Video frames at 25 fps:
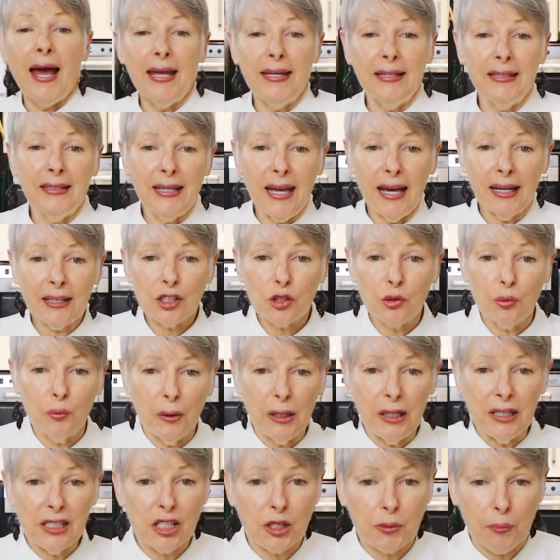And next
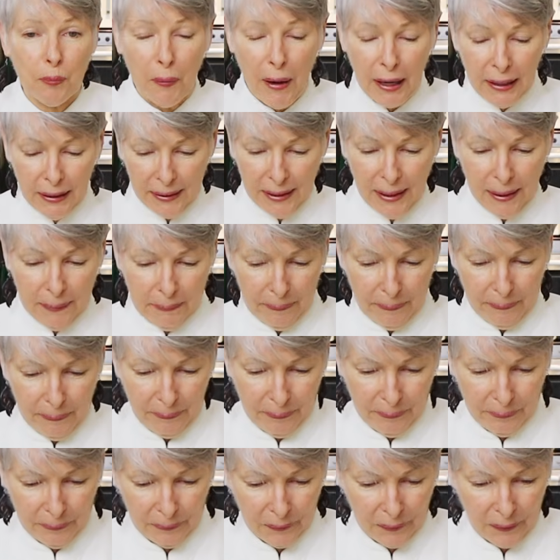we spread them.
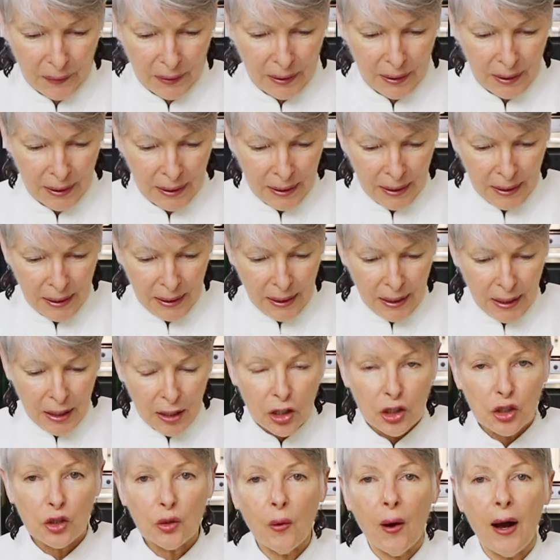
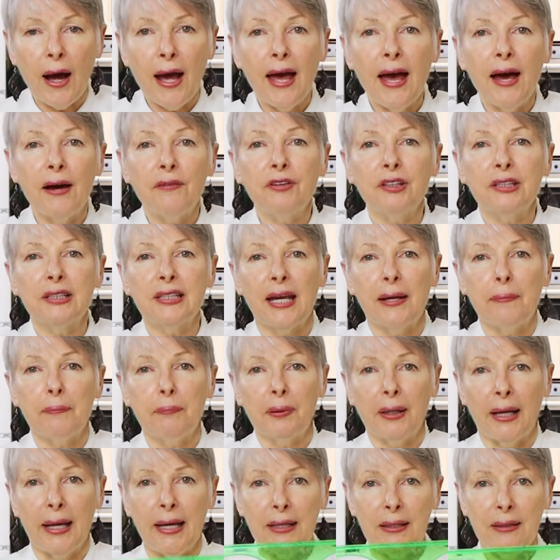So I have a
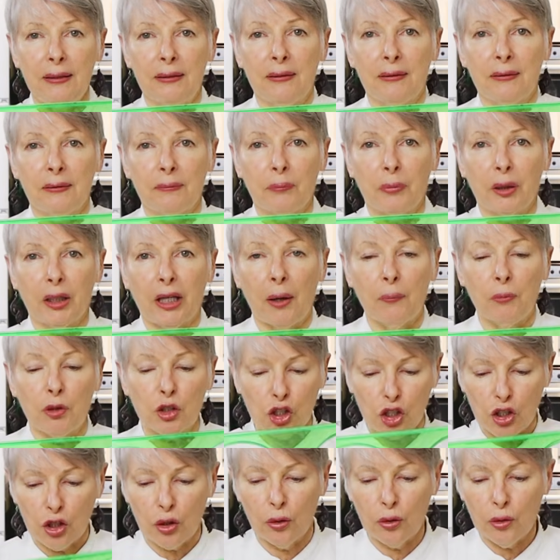template, but I will
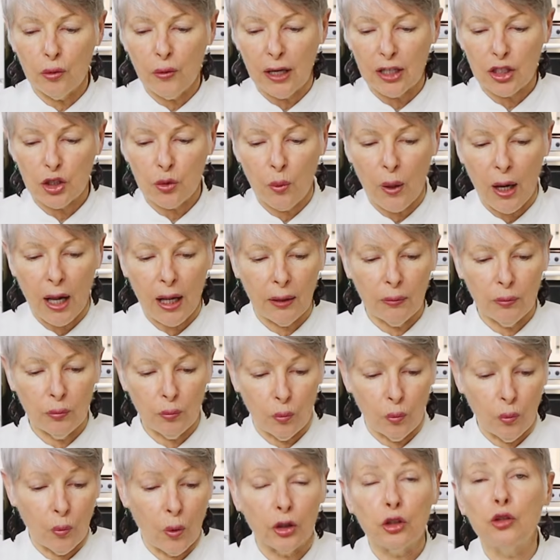show you as well
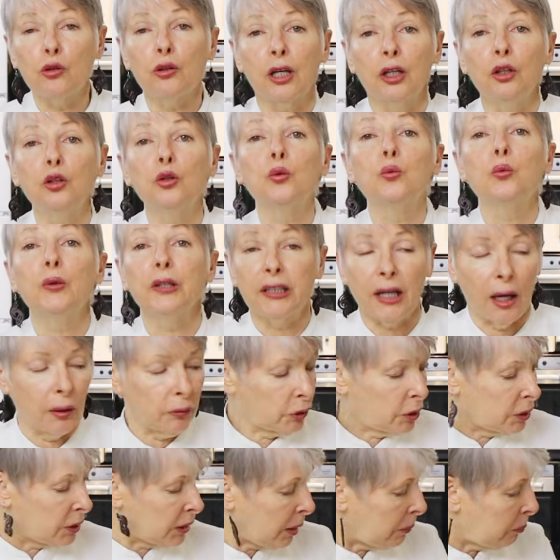what you can do
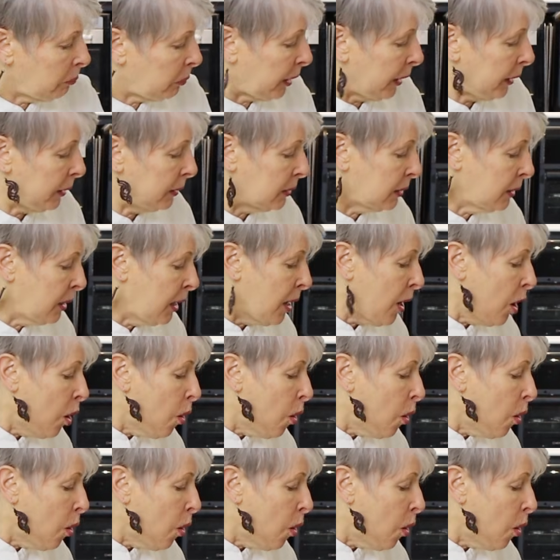without a template.